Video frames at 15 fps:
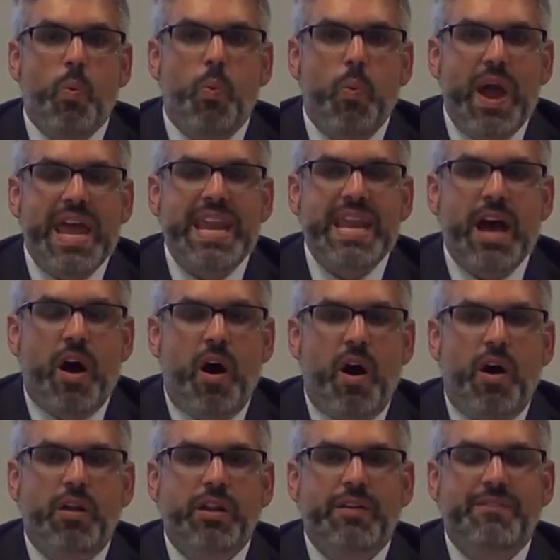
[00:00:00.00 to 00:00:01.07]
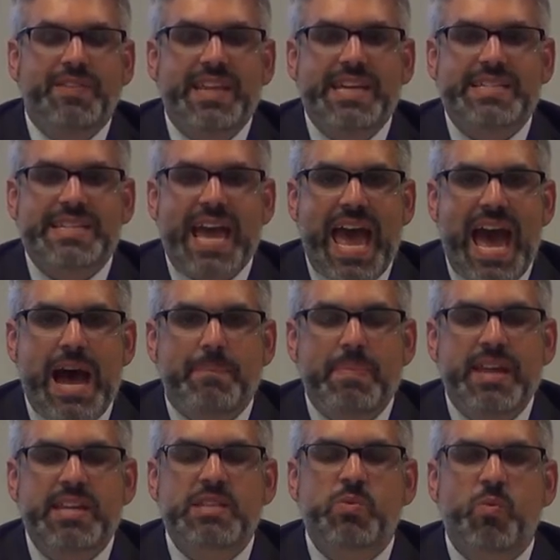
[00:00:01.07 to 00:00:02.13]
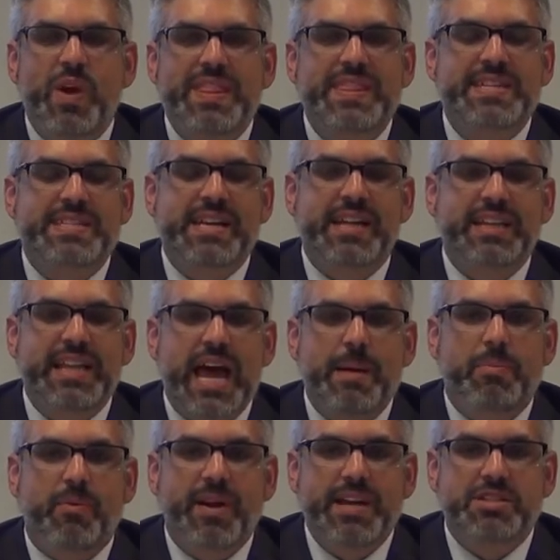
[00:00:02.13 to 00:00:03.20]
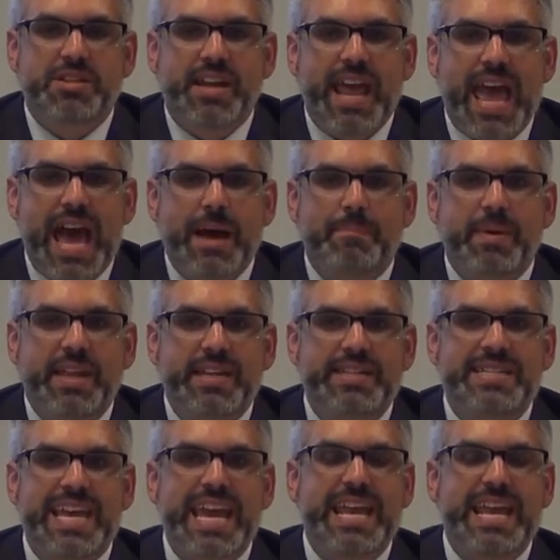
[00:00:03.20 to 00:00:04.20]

When all of this happens, when this collaboration happens,